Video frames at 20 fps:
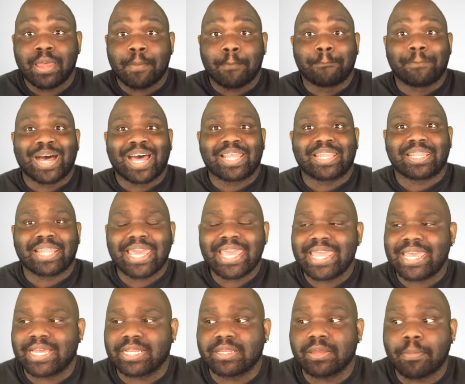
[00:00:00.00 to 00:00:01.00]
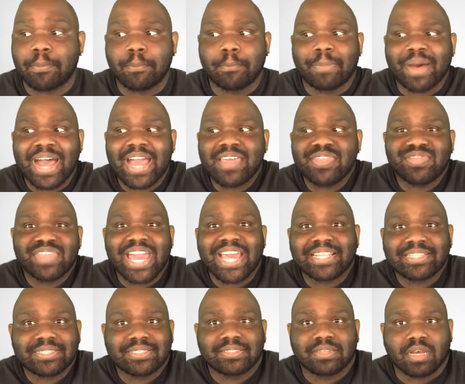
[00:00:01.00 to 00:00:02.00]
buy land, buy
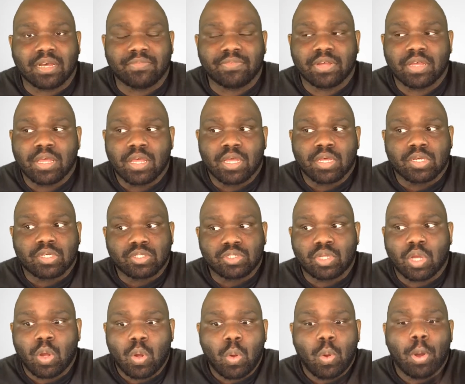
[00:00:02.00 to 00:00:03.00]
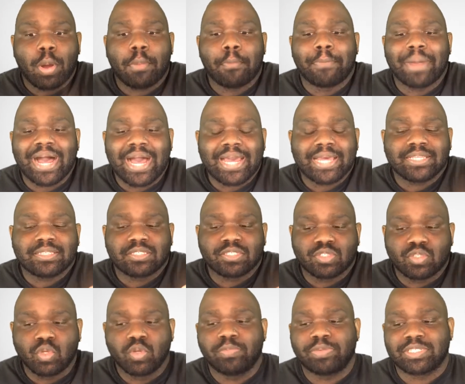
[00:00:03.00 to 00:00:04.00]
that stuff. Don't buy
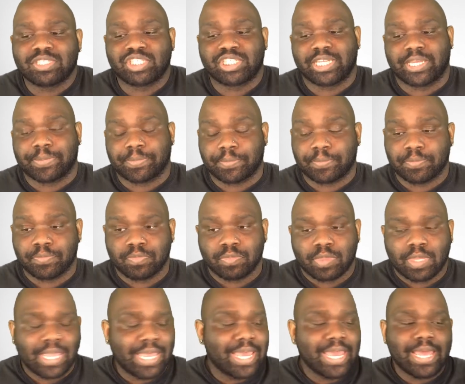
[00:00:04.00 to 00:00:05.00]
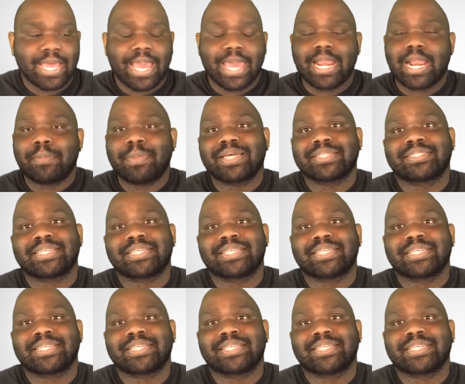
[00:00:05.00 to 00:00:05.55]
stupid shit. And I'm not